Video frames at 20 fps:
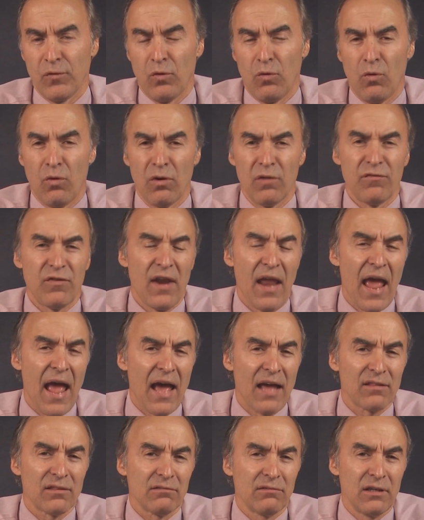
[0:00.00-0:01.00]
or if an
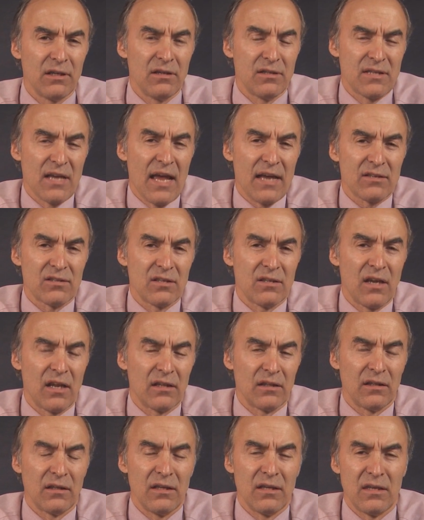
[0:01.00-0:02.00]
athlete is
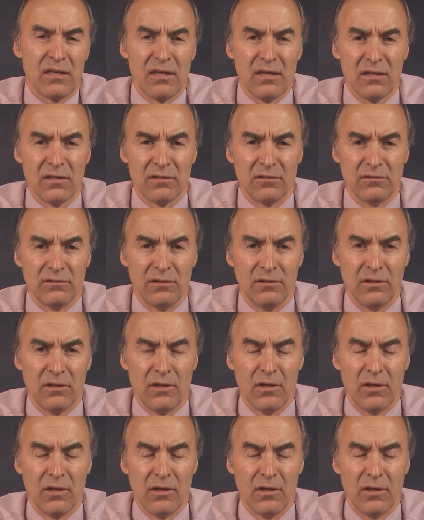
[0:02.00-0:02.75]
accidentally killed,